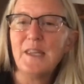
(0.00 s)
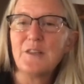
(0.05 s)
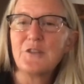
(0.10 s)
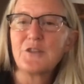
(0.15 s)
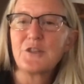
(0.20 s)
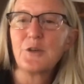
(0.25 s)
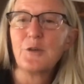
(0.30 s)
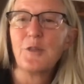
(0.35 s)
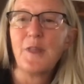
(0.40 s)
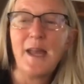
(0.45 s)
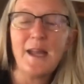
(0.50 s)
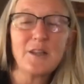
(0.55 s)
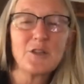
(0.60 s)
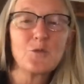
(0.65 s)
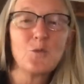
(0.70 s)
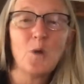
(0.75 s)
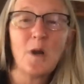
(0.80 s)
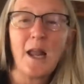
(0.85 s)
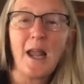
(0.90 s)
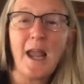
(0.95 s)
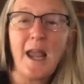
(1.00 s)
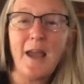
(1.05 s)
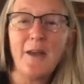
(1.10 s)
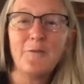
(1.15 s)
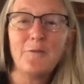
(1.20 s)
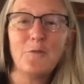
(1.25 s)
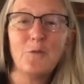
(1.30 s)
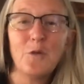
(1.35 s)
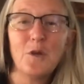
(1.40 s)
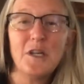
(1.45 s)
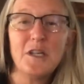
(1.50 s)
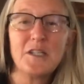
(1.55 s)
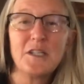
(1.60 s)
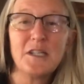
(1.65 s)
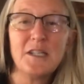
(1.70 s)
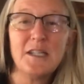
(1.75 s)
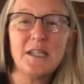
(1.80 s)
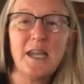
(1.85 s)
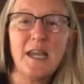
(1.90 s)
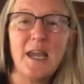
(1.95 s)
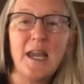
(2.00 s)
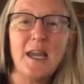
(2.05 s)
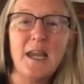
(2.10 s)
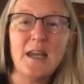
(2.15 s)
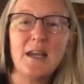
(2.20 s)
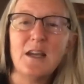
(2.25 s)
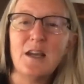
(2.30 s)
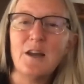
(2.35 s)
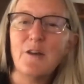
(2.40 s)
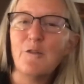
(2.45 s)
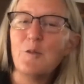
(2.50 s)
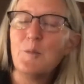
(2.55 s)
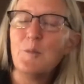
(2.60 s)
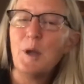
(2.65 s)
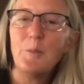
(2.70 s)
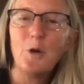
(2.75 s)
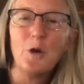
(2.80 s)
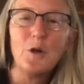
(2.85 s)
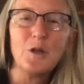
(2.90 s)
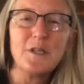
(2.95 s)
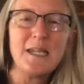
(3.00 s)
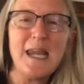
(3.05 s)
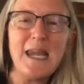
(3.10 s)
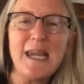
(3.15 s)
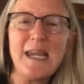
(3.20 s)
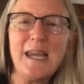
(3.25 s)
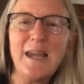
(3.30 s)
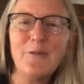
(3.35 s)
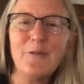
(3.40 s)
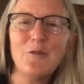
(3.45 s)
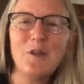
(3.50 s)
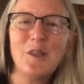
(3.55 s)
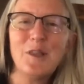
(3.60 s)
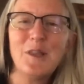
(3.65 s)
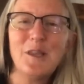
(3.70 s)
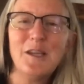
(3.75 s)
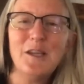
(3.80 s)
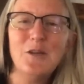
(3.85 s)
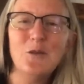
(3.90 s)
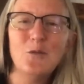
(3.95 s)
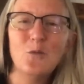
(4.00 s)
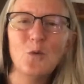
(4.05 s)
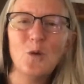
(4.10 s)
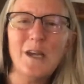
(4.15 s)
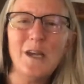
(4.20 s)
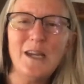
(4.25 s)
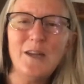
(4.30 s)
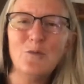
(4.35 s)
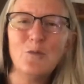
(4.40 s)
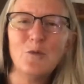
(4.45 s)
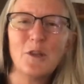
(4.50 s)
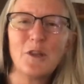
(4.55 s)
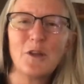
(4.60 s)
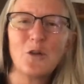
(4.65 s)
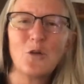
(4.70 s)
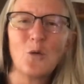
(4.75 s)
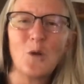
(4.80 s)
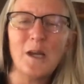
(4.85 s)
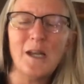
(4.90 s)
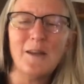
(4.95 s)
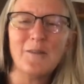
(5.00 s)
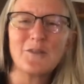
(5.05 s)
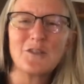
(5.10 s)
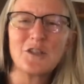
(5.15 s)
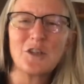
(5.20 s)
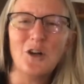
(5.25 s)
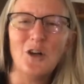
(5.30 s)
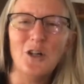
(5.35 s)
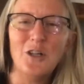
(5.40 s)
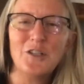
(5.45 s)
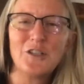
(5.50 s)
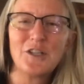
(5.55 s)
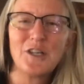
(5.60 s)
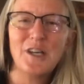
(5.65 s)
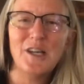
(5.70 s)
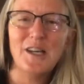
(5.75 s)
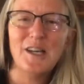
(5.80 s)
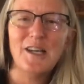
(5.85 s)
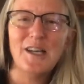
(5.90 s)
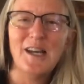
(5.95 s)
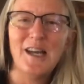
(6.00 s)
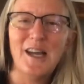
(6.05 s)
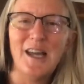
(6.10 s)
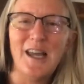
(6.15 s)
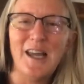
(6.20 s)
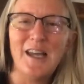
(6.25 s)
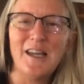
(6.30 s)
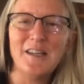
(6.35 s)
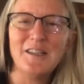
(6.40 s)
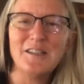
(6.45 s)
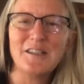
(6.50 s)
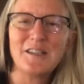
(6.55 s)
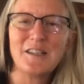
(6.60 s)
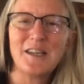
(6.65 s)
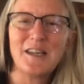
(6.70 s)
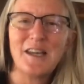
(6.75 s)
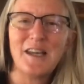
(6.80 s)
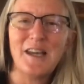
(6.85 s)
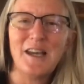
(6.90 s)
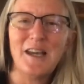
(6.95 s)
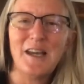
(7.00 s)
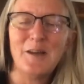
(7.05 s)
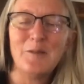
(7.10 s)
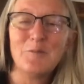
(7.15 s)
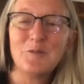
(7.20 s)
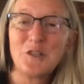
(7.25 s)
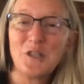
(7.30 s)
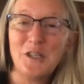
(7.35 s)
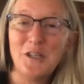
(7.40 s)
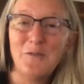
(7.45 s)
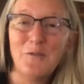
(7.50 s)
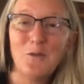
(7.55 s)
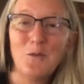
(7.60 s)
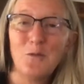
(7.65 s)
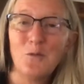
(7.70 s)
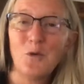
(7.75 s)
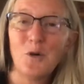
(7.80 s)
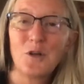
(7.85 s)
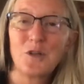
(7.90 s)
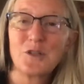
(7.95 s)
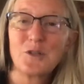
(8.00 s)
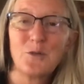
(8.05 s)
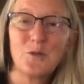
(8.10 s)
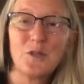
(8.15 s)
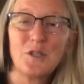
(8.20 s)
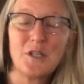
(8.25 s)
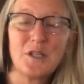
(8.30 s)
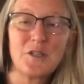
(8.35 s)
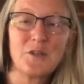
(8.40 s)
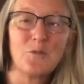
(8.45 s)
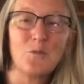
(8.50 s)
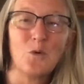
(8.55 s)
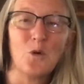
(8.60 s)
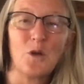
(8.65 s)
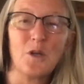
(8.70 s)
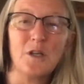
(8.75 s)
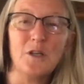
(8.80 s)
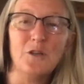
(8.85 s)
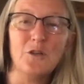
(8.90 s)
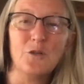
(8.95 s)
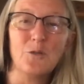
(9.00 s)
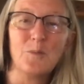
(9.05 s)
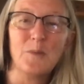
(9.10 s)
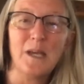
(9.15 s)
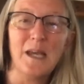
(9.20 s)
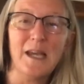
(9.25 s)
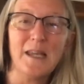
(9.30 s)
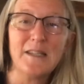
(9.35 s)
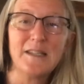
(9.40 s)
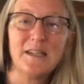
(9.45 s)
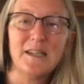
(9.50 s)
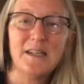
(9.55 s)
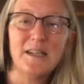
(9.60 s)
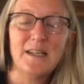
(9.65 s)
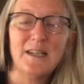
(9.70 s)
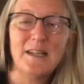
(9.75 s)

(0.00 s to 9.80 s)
So that's what I have for you today. Remember, take everything you read with a grain of salt and see if it works or it doesn't work in your pet.